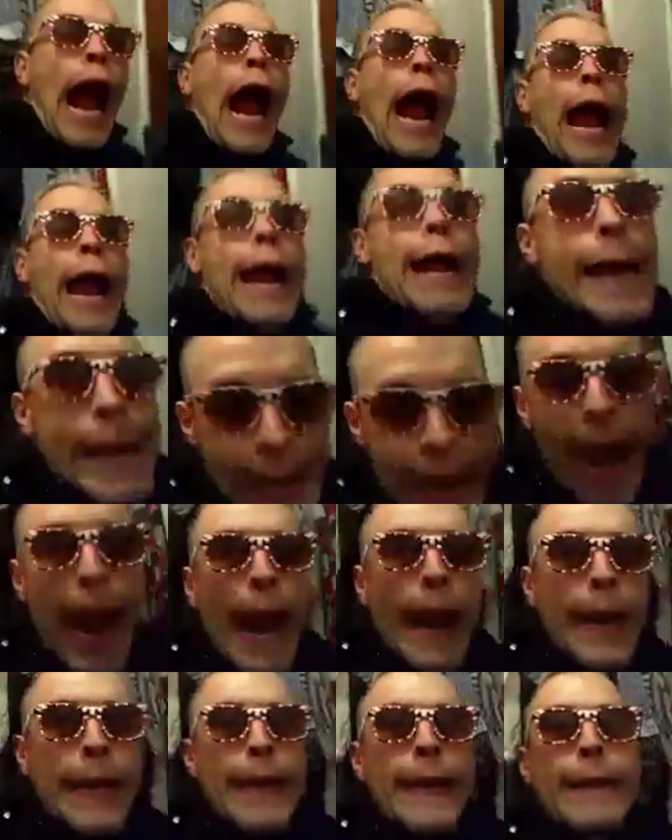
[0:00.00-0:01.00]
I ain't
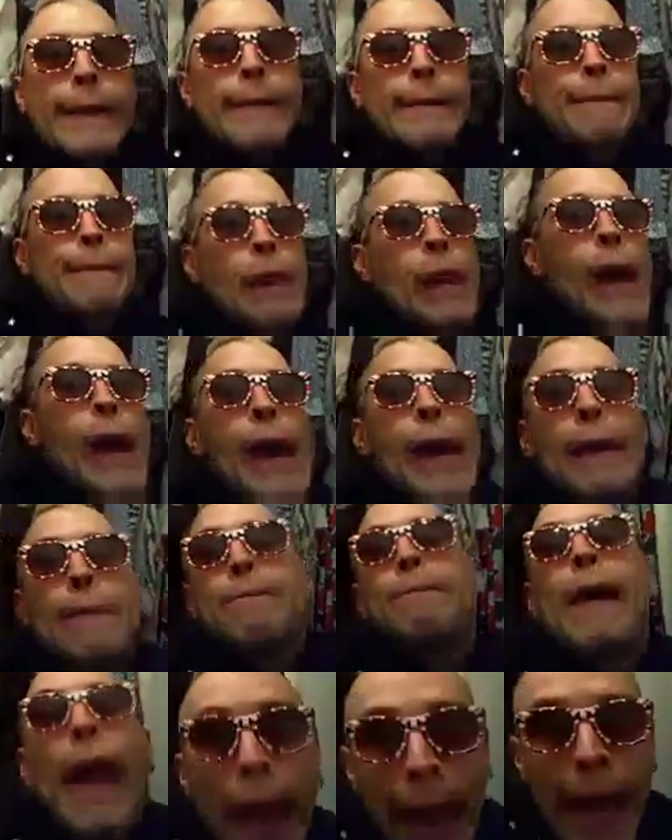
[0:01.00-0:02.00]
got no bloody
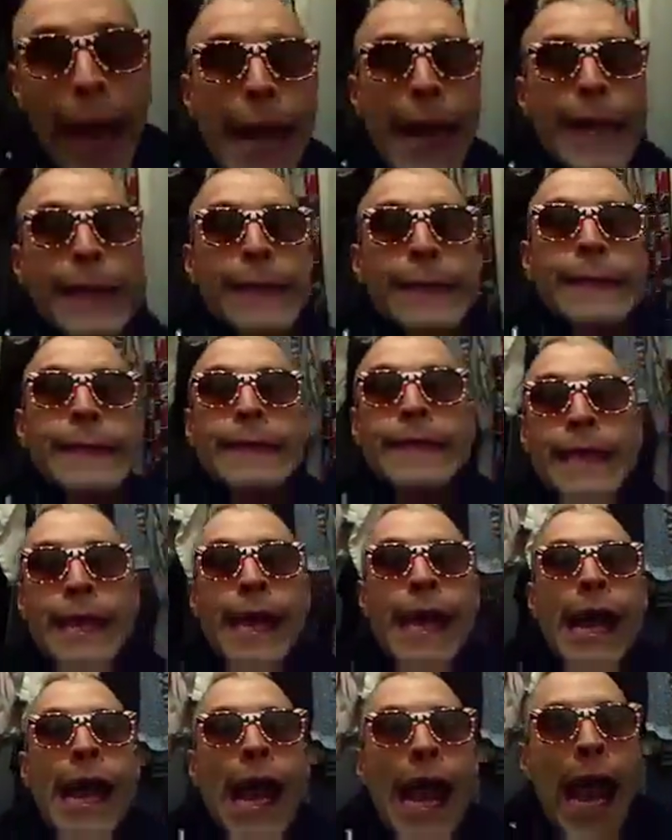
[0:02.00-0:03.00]
pets.
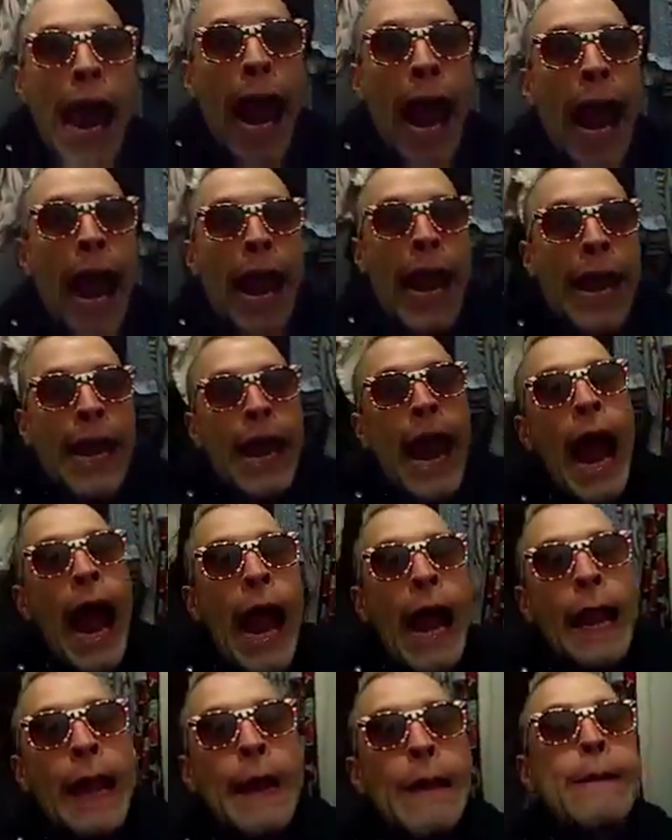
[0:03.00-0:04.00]
I ain't
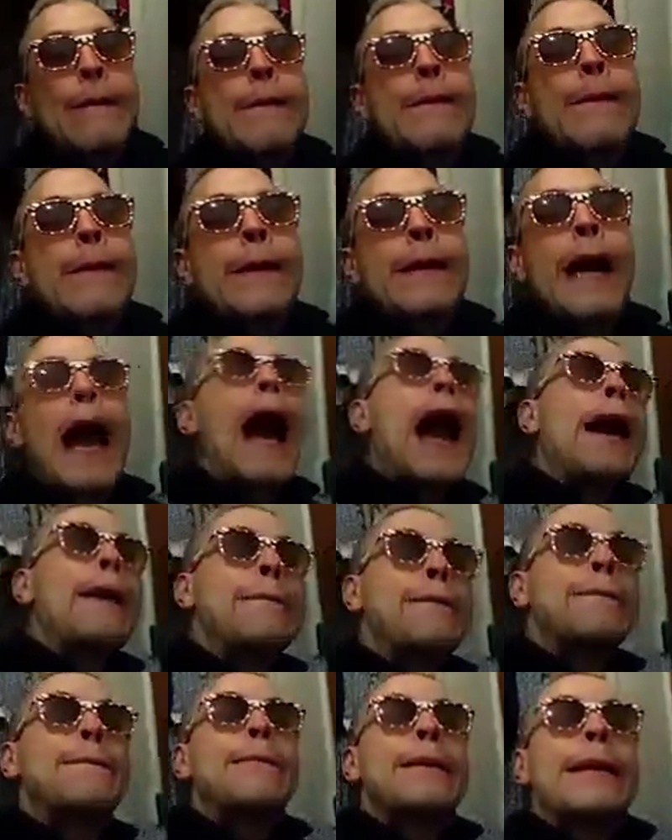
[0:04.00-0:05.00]
got no
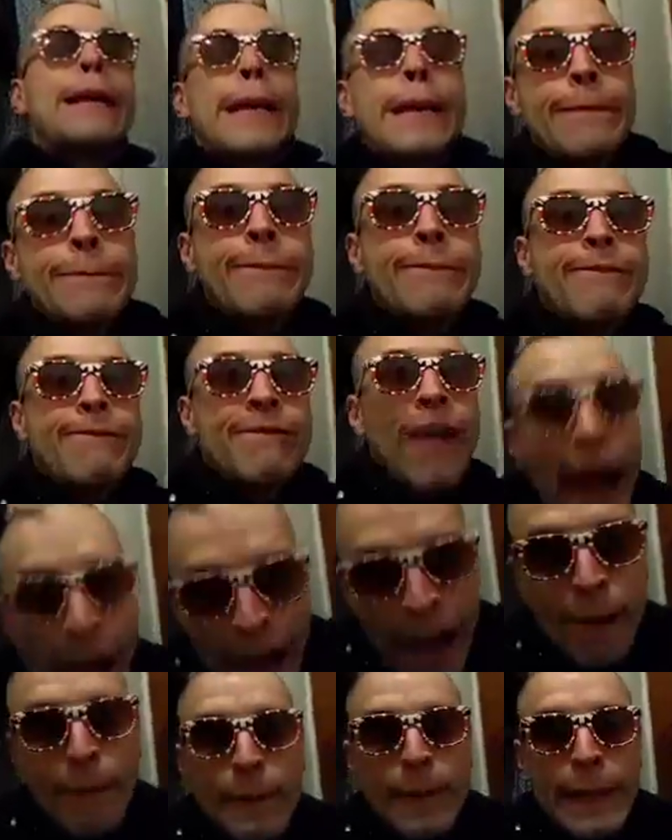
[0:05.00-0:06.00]
cotton picking
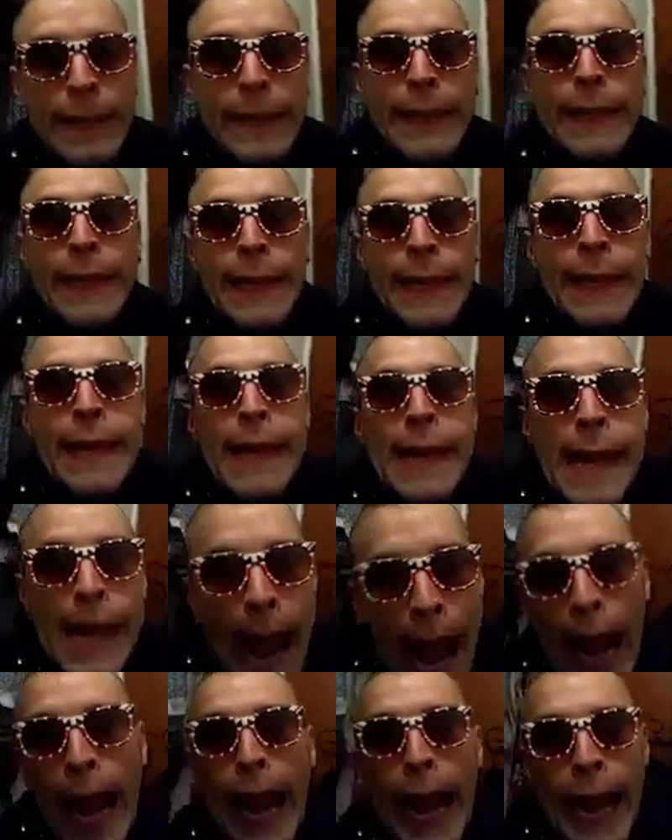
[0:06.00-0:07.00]
family.
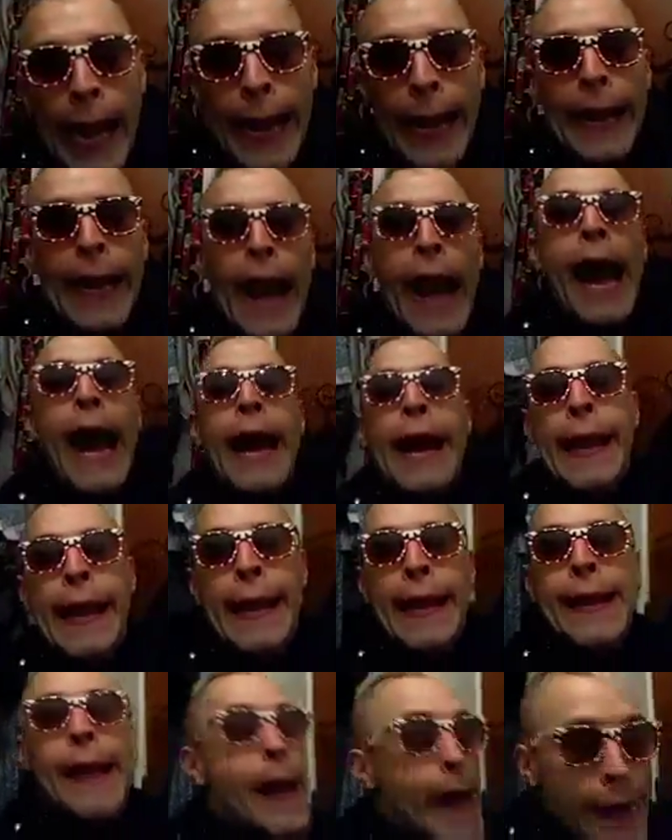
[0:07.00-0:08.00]
I ain't
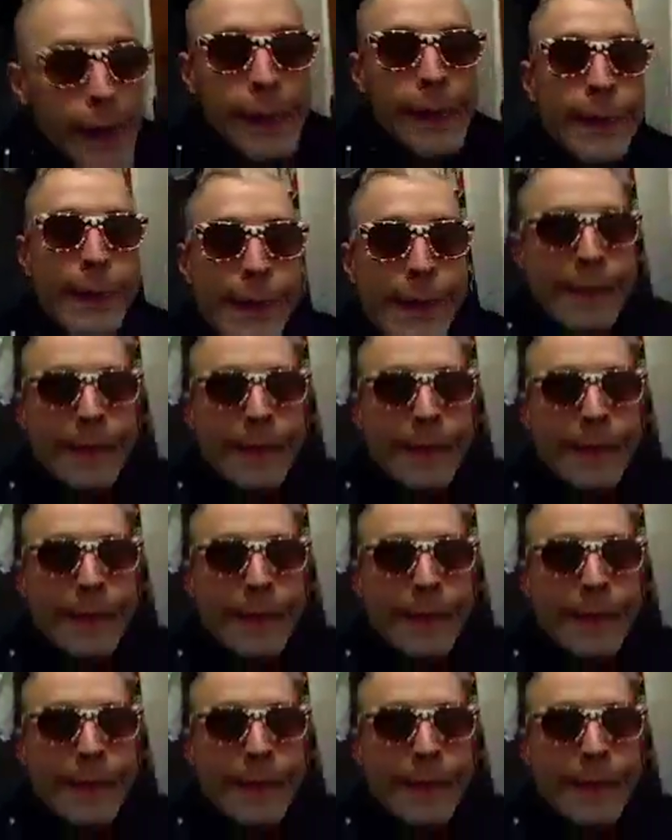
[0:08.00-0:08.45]
got nothing.